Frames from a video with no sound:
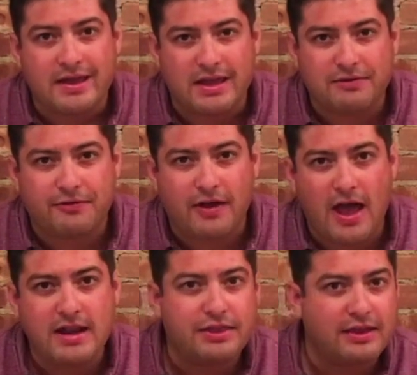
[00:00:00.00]
If
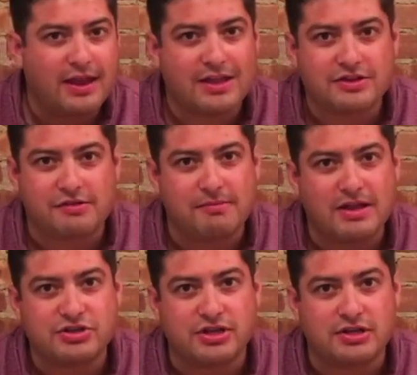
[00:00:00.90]
anything I just
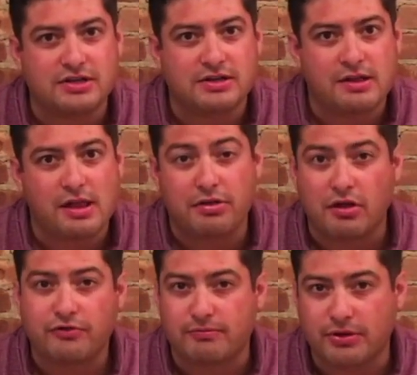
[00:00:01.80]
mentioned sounds
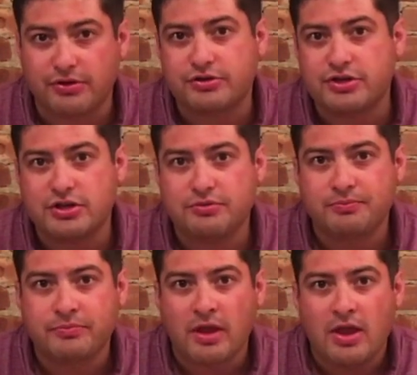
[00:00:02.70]
unfamiliar to you,
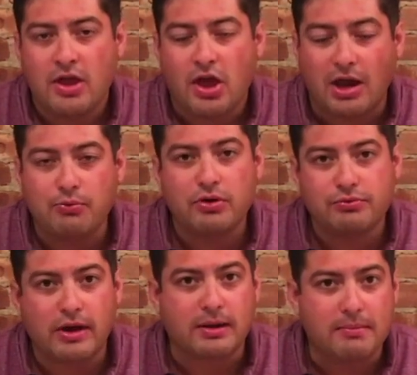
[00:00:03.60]
I would
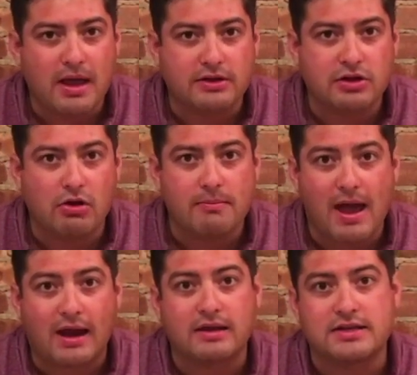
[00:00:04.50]
recommend going
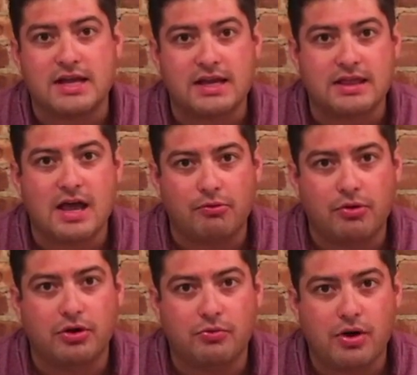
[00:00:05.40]
back and taking that
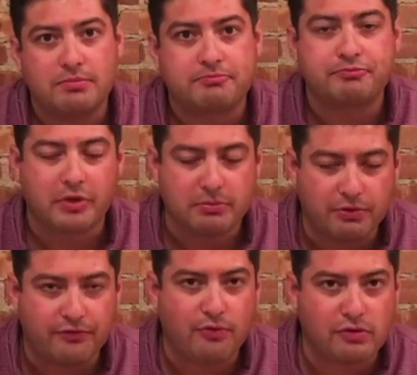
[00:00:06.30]
101
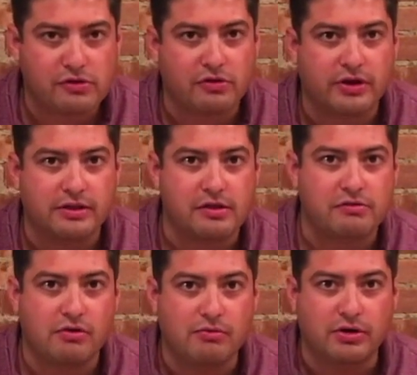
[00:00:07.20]
before starting this
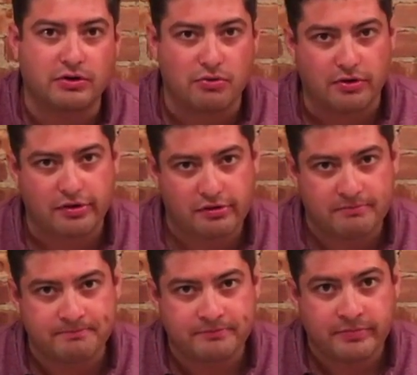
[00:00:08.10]
201
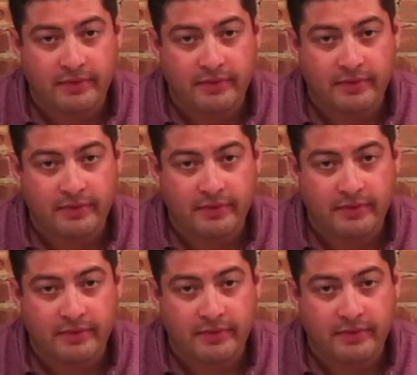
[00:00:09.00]
course.